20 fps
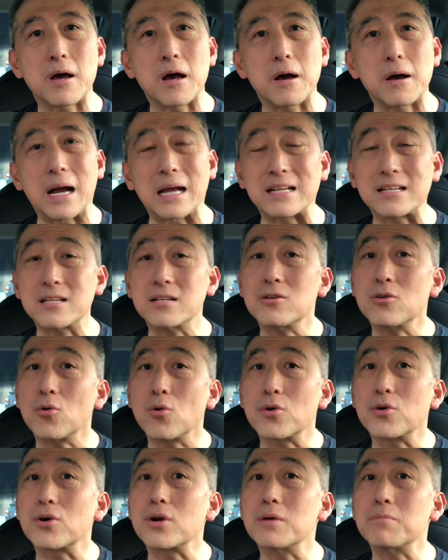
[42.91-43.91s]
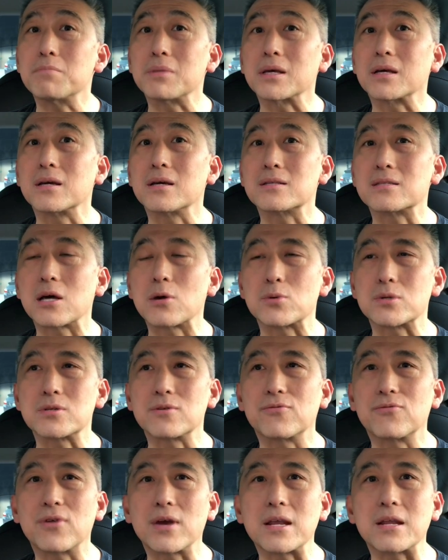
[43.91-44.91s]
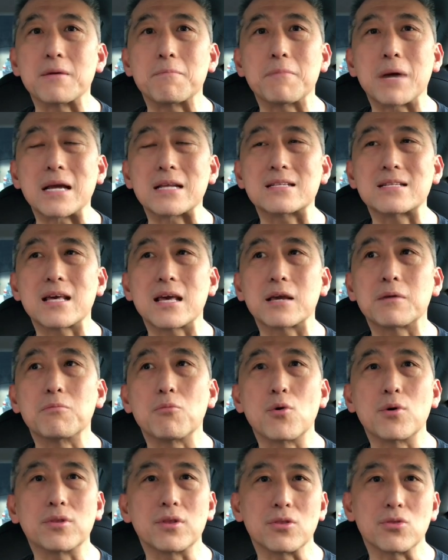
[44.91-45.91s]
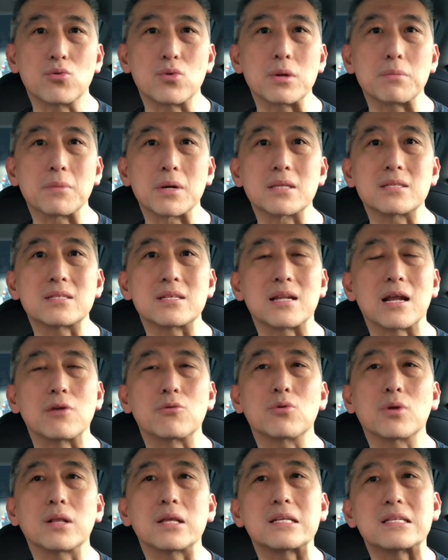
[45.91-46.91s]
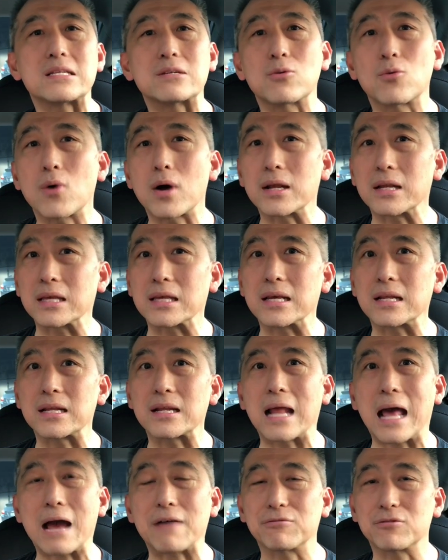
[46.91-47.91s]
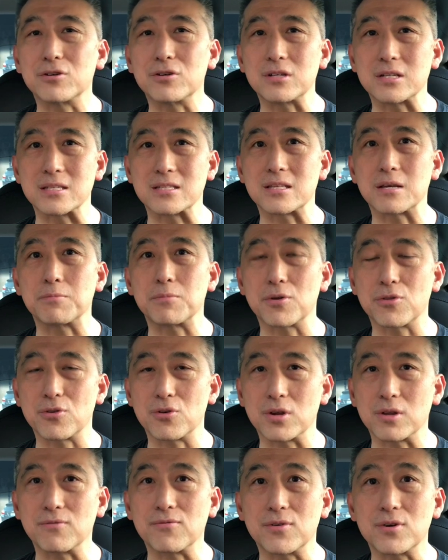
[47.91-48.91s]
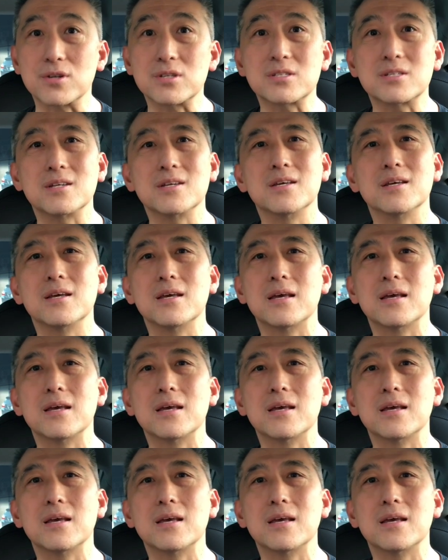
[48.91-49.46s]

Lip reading: I didn't order it because I was afraid it might take more than 3 months, and I really didn't want to get it after December 31st.